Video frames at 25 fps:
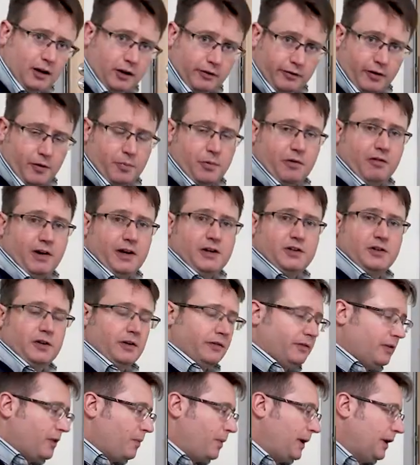of operation
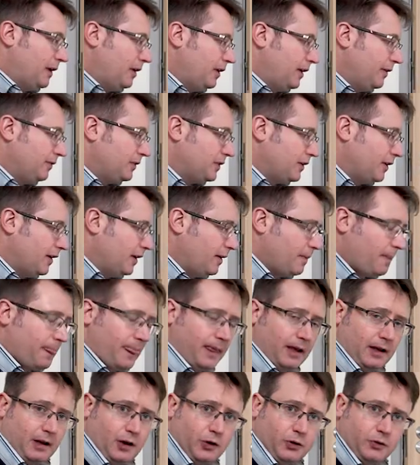of the PillowLifter,
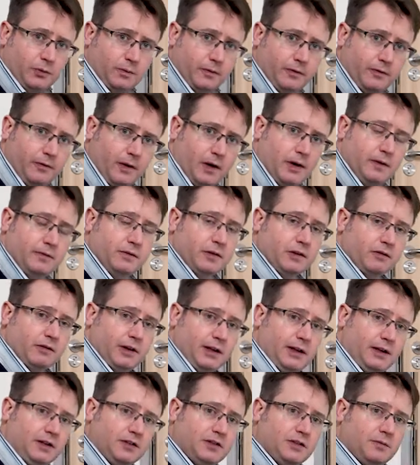it goes from 5
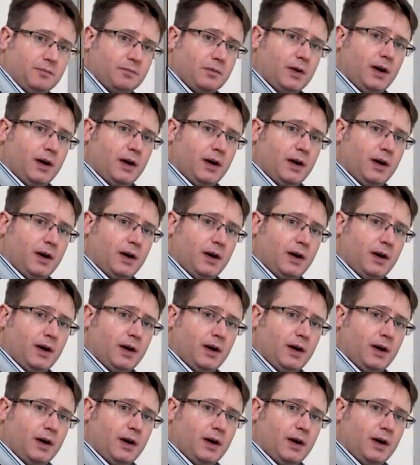degrees